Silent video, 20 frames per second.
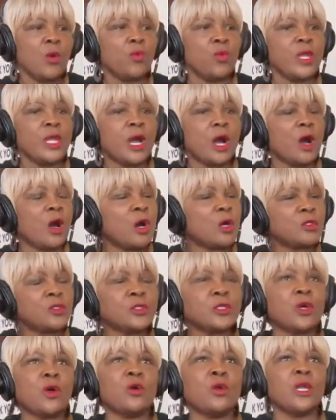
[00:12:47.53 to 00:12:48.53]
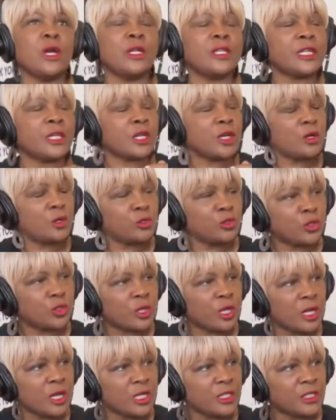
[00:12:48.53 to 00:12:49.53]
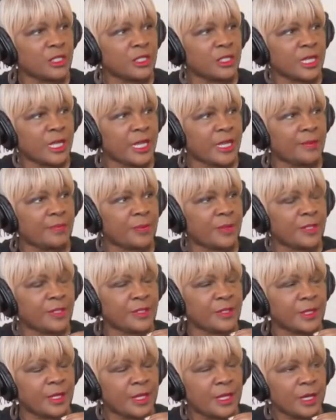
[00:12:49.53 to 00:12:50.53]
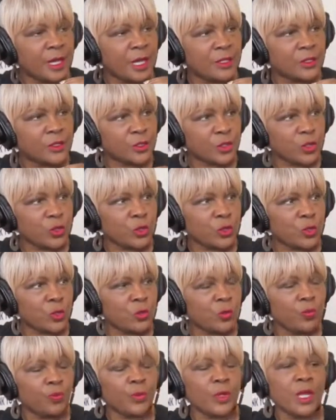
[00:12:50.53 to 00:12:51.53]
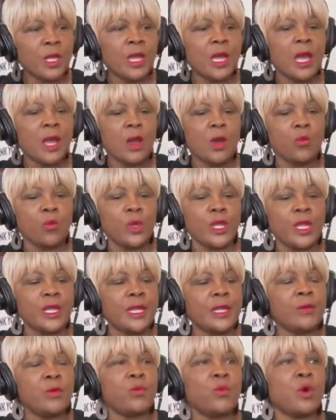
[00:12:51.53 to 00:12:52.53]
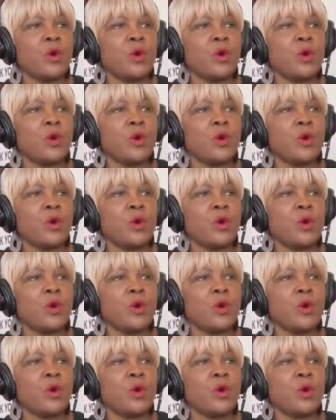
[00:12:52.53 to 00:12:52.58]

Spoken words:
We also, on the cultural conscious campus school, we